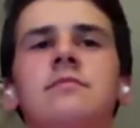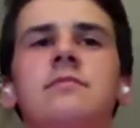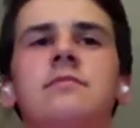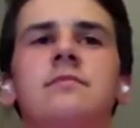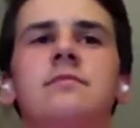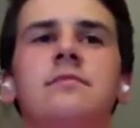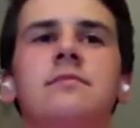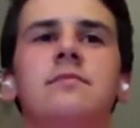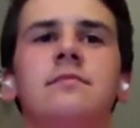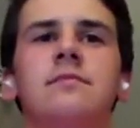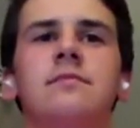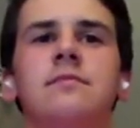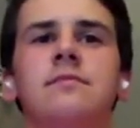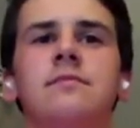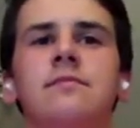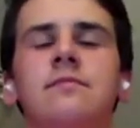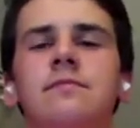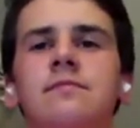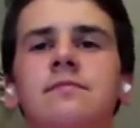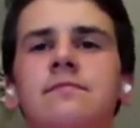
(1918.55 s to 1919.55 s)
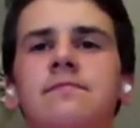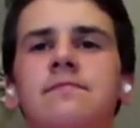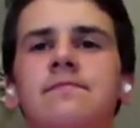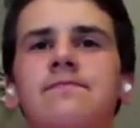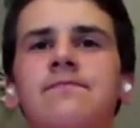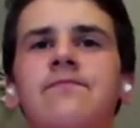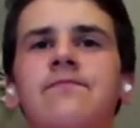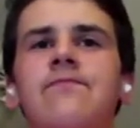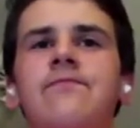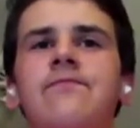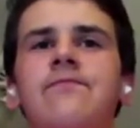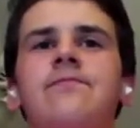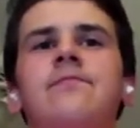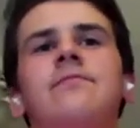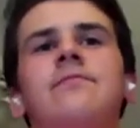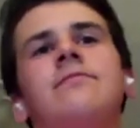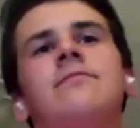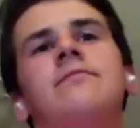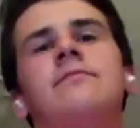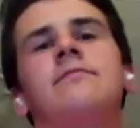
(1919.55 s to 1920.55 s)

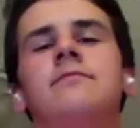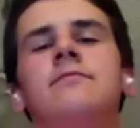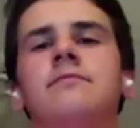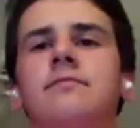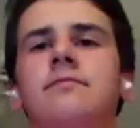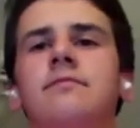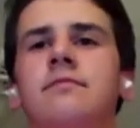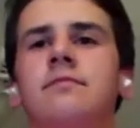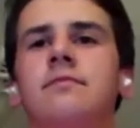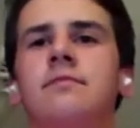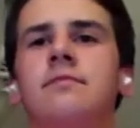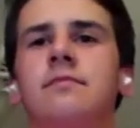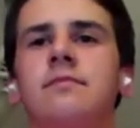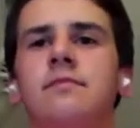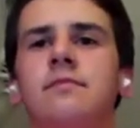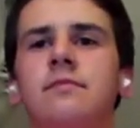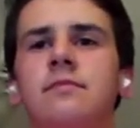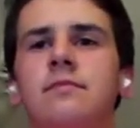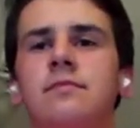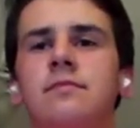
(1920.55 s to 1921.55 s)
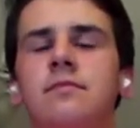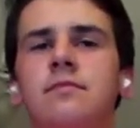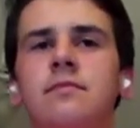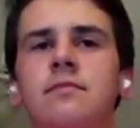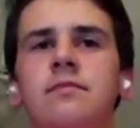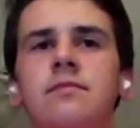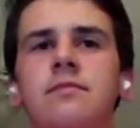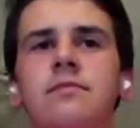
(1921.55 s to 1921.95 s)
The person shown says nothing.